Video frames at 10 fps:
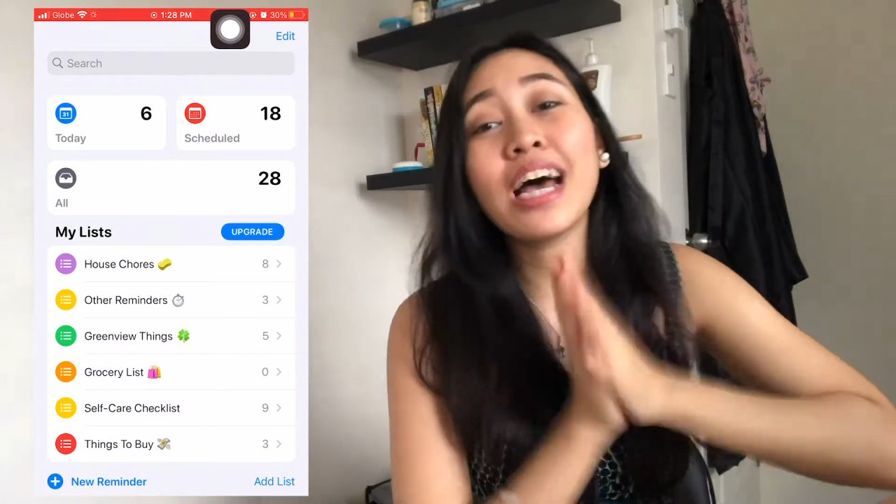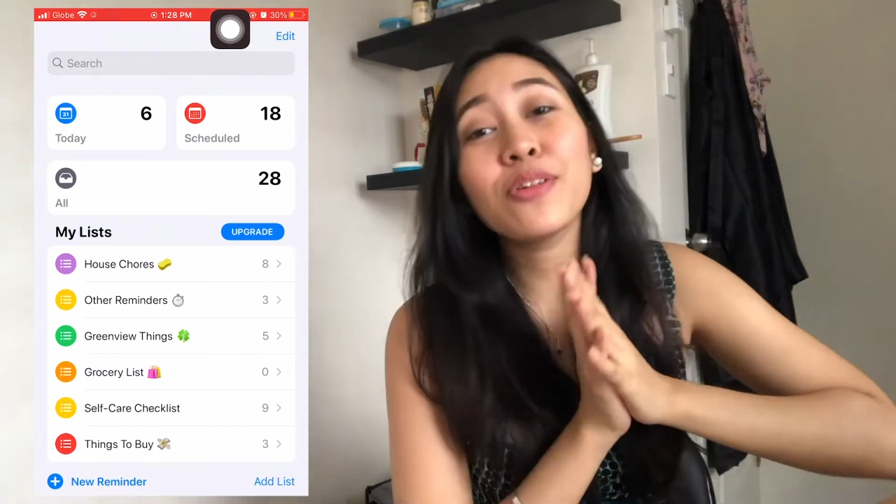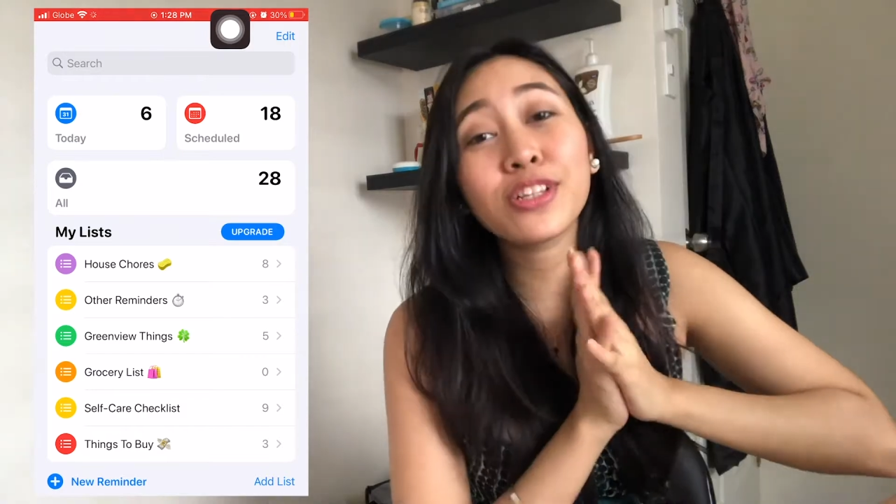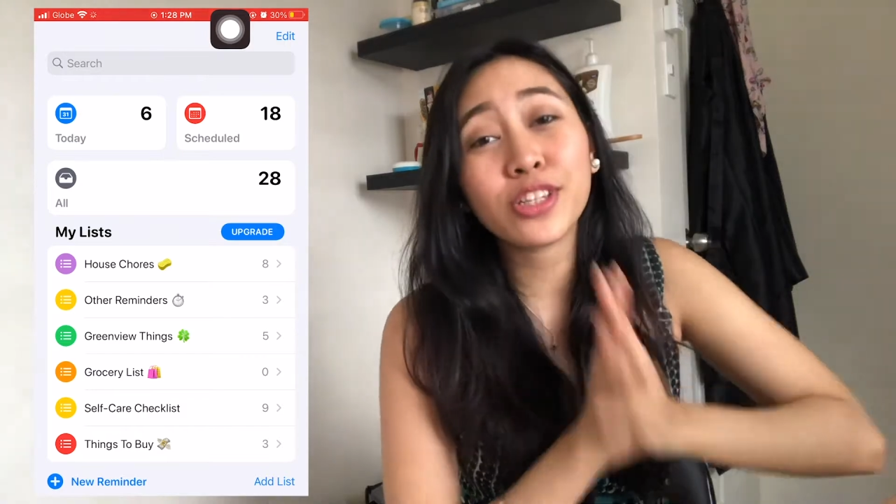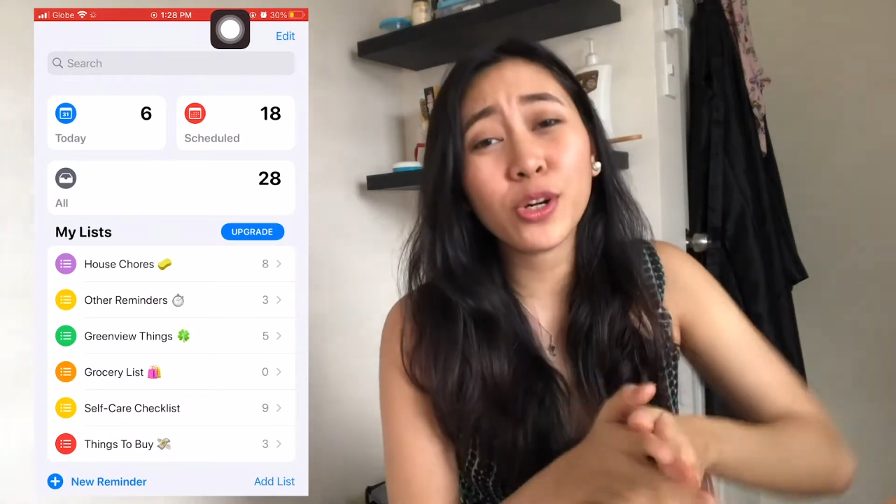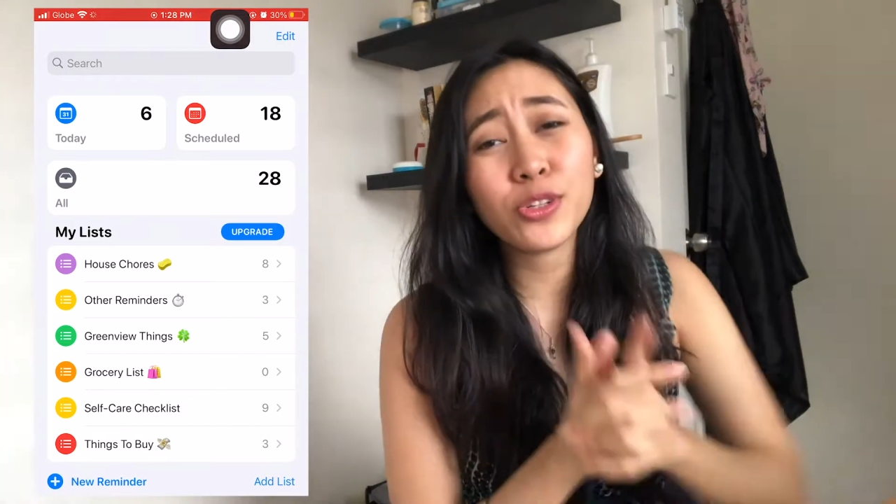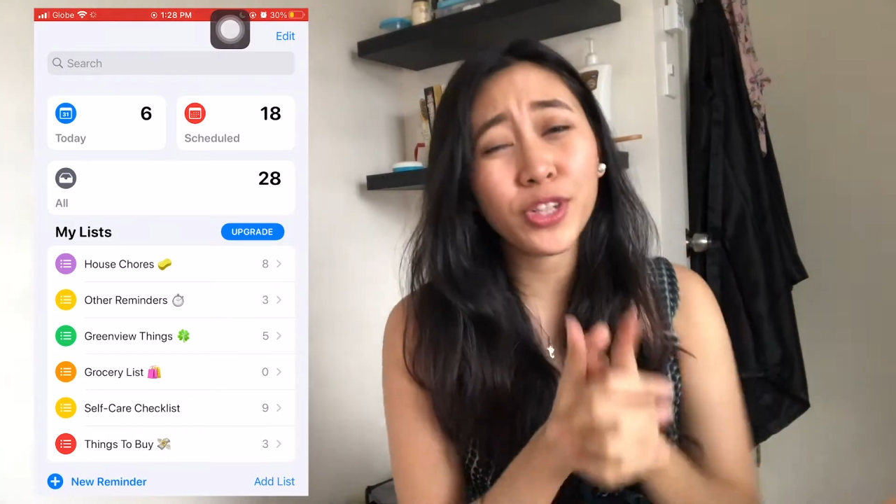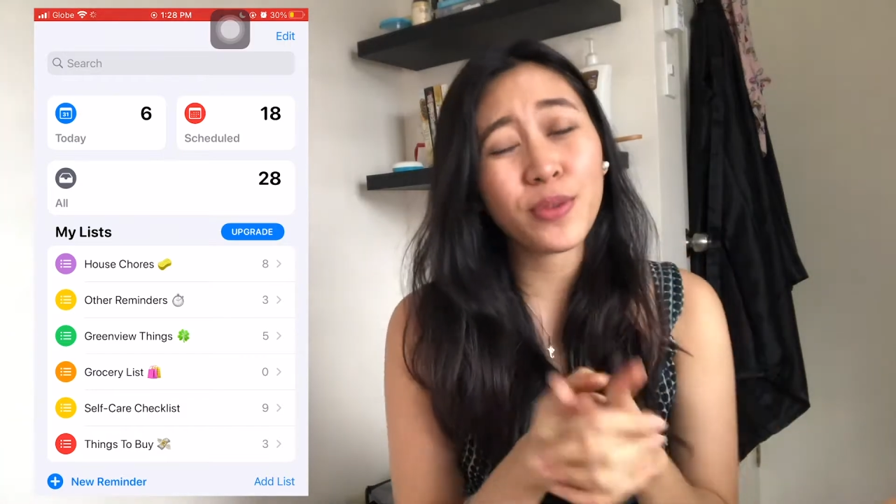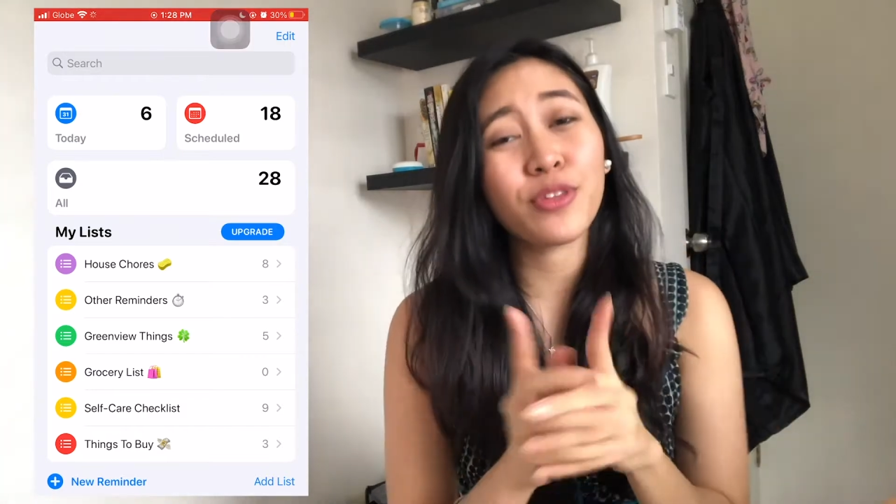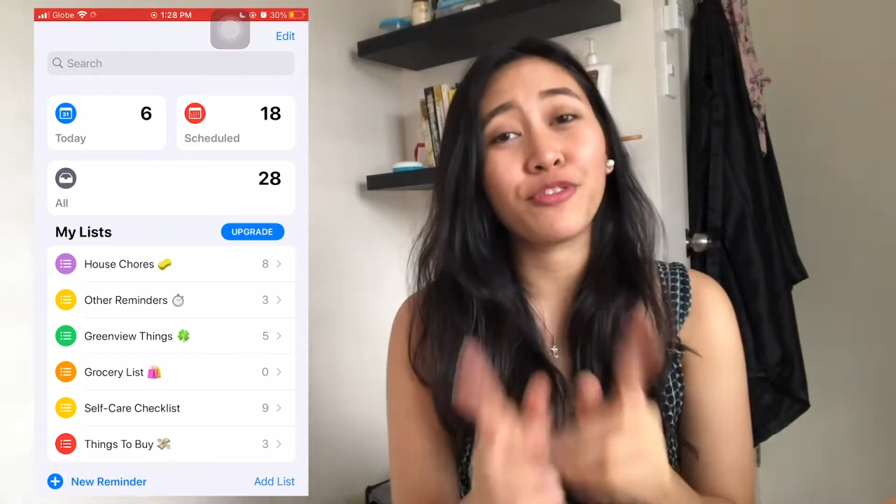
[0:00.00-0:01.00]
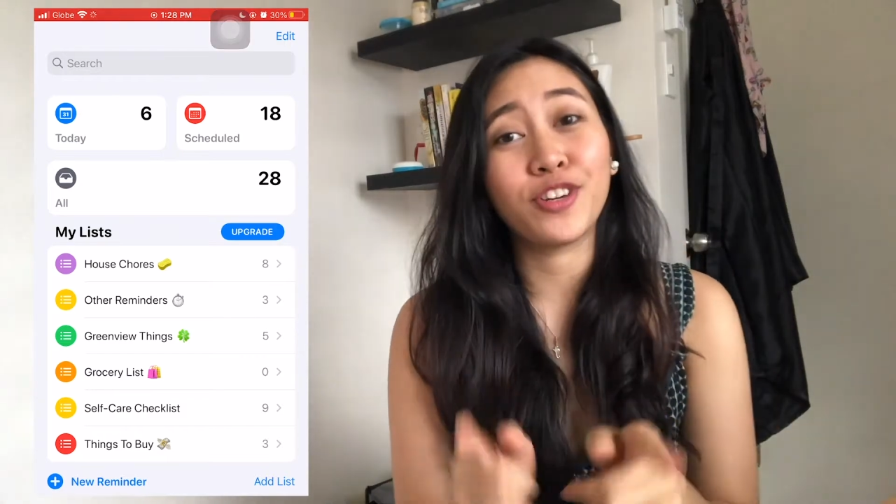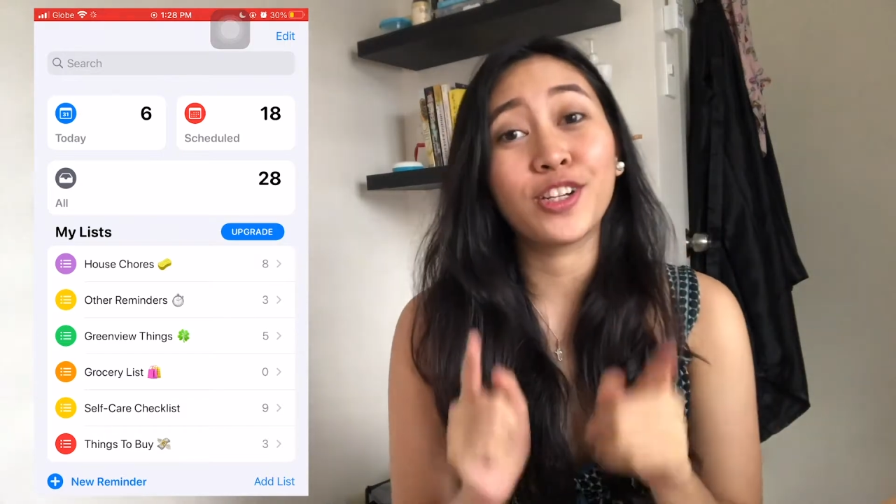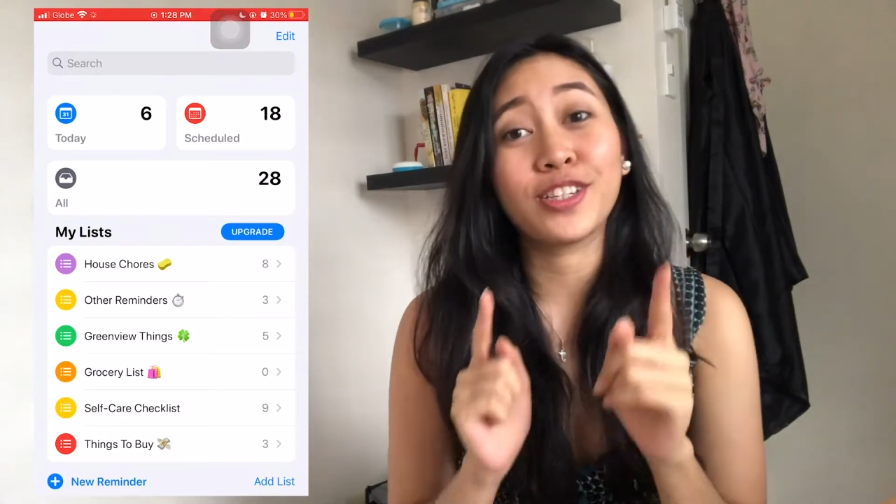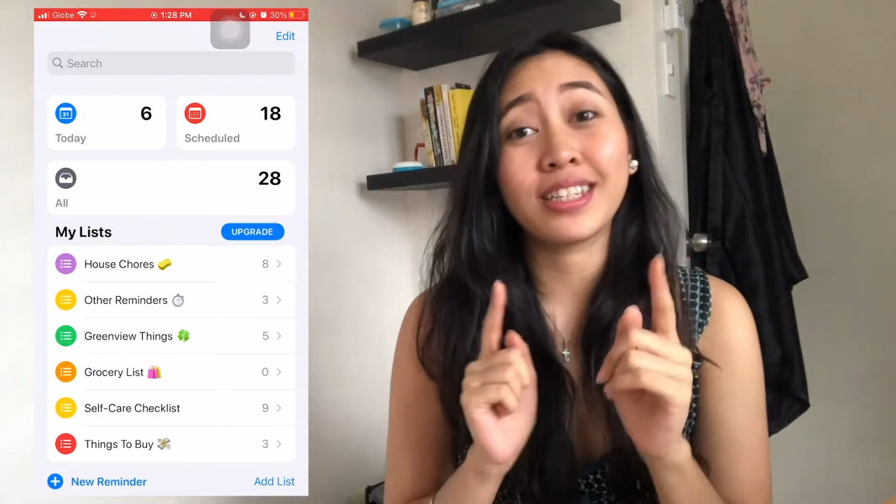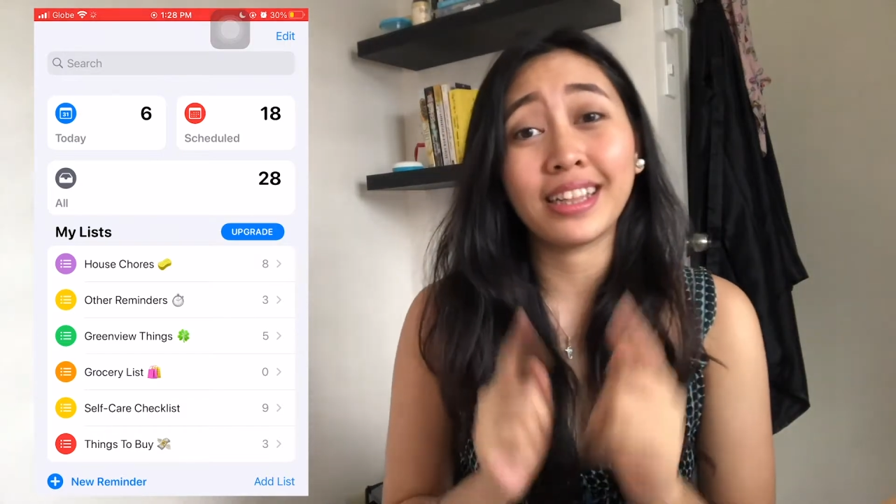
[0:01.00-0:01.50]
Now let's go to the
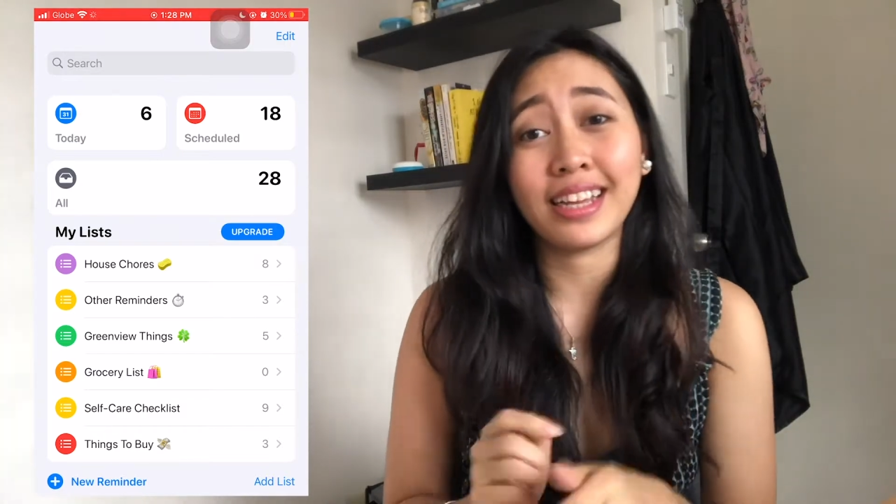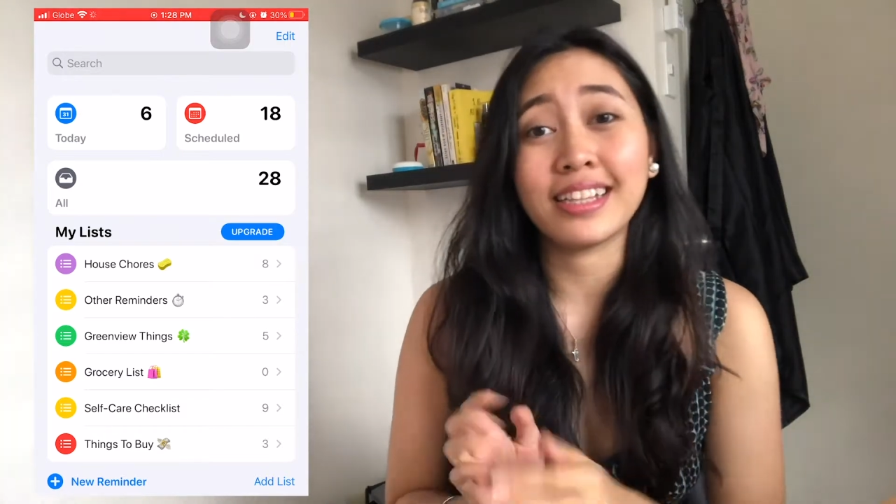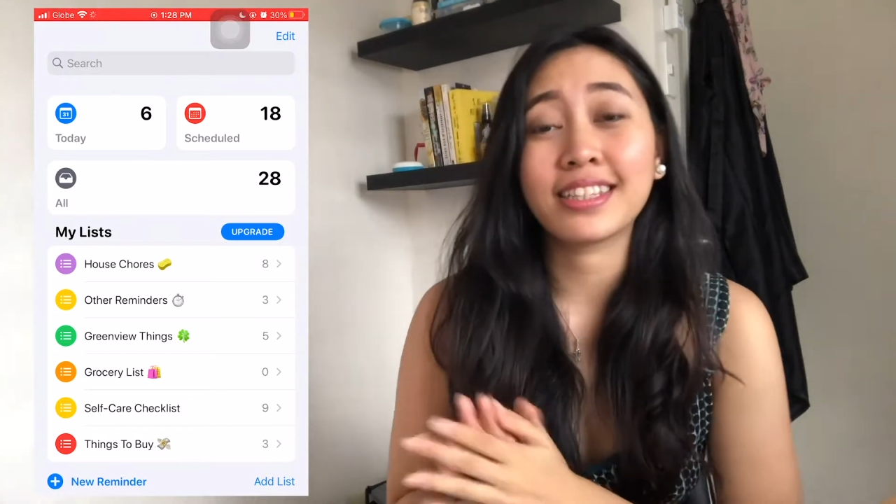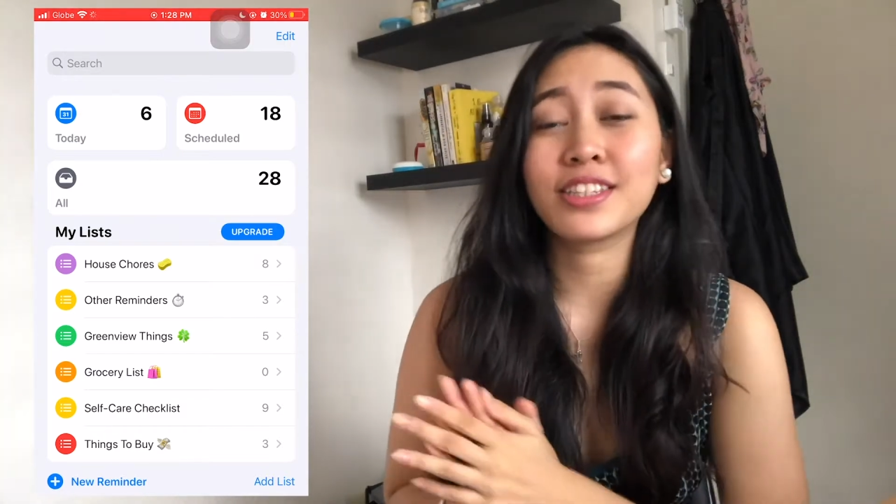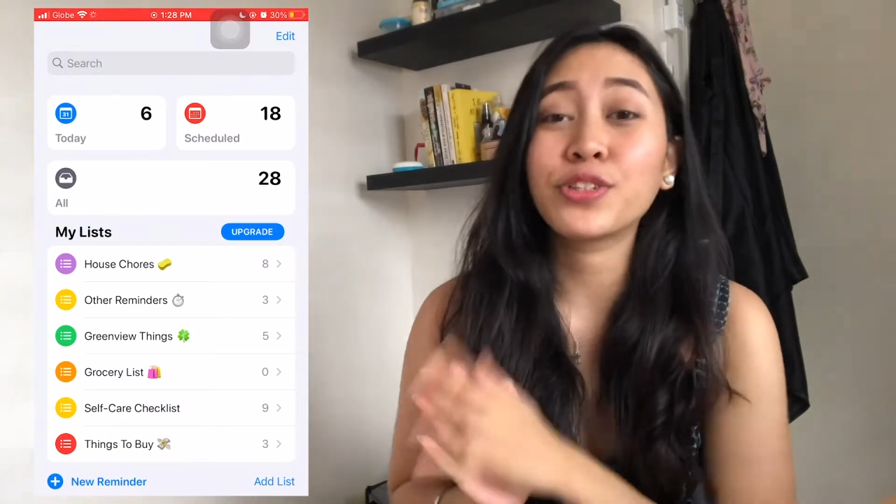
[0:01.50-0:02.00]
first list.